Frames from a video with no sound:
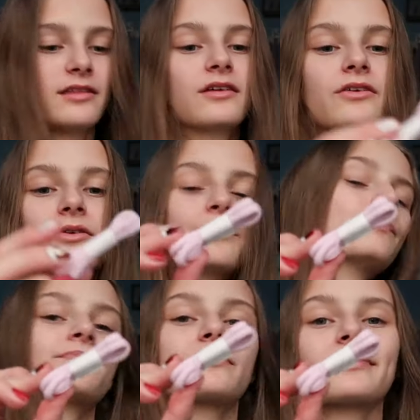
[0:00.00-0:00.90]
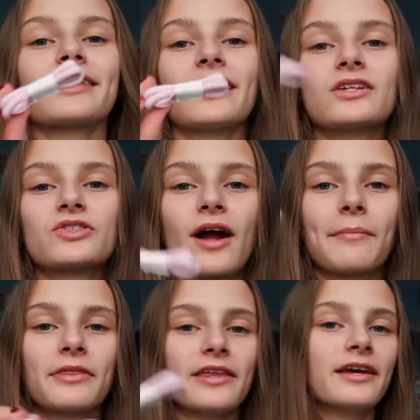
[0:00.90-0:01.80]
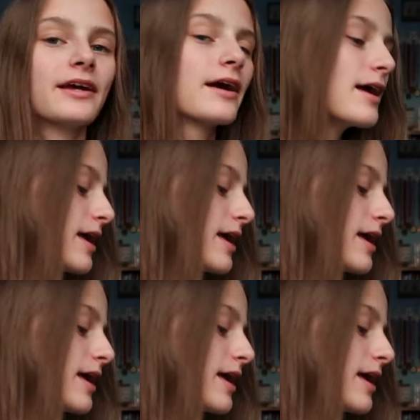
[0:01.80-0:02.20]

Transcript: the little like strap thing,